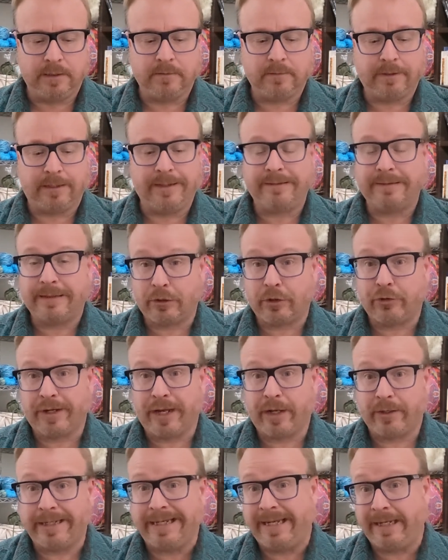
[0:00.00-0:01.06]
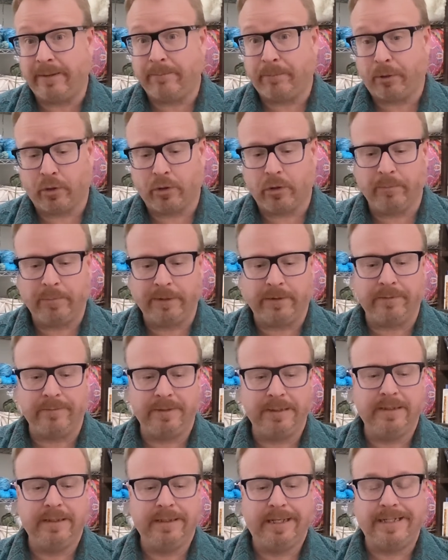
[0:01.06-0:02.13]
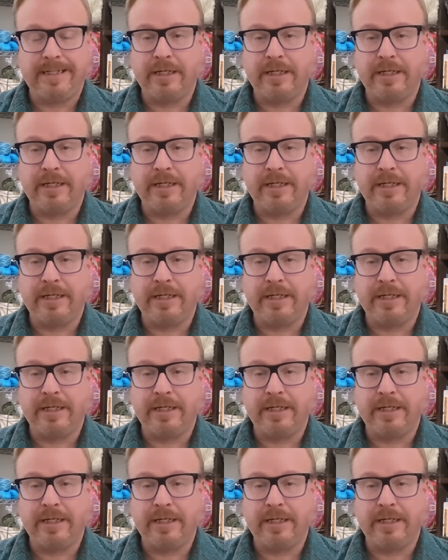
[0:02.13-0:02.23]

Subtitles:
learned how to knit and purl, but didn't